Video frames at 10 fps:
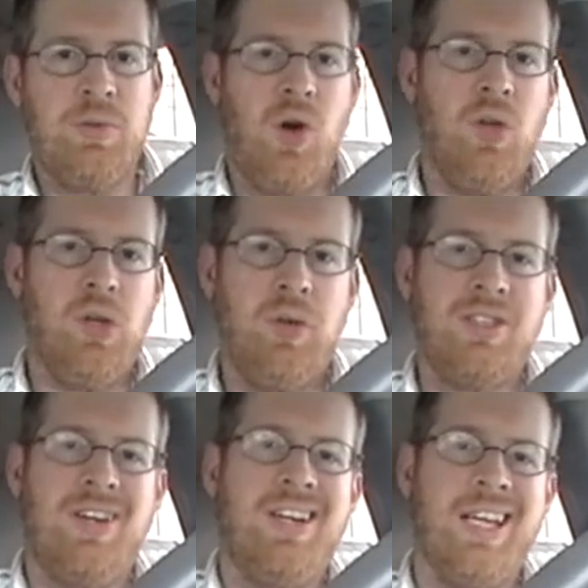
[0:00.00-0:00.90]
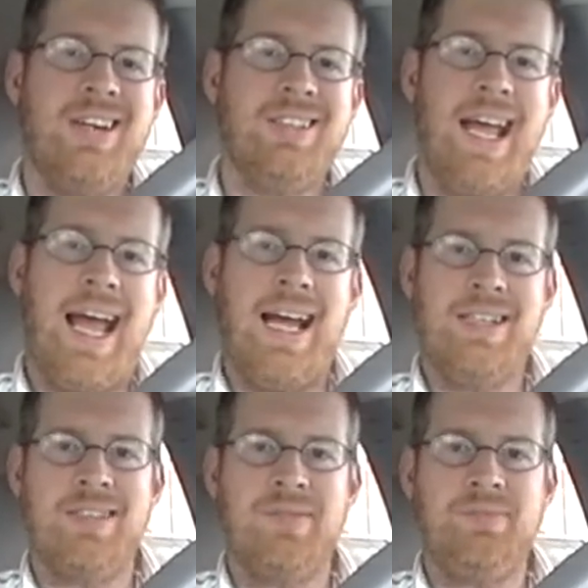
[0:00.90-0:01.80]
but only when he's talking out his
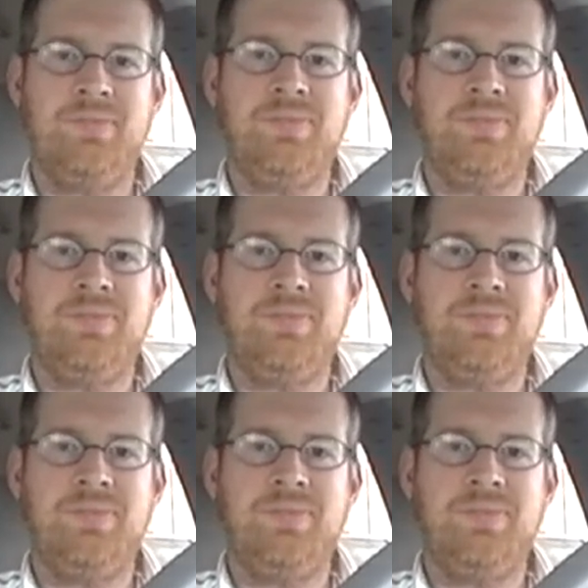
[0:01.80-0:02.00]
ass.